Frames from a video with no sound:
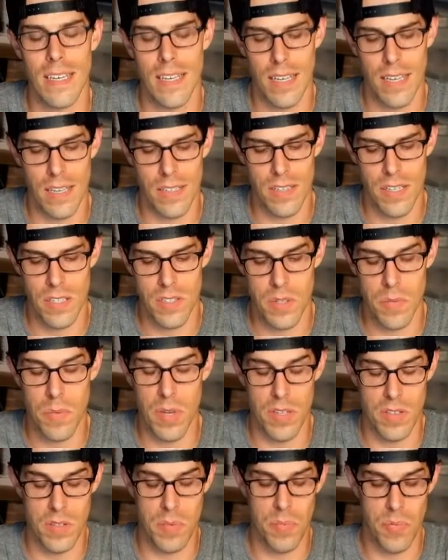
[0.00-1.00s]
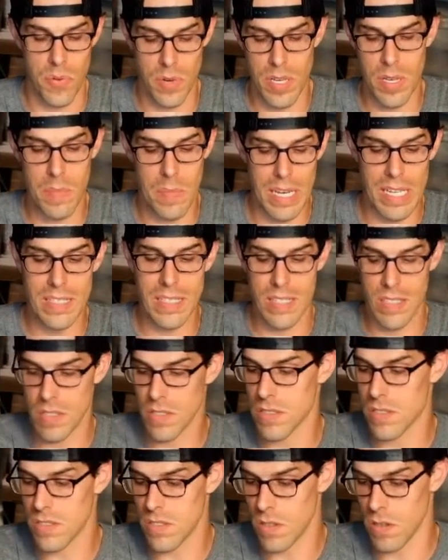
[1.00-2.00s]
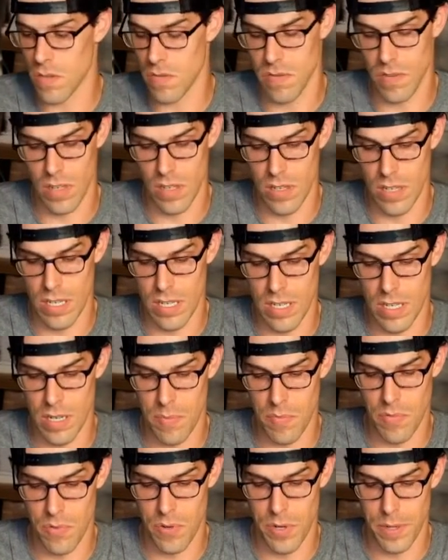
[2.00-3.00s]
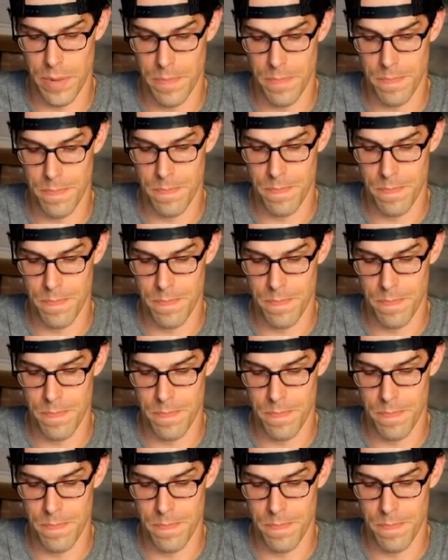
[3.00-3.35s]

It's a pretty amazing little stove. I'll light it up for you.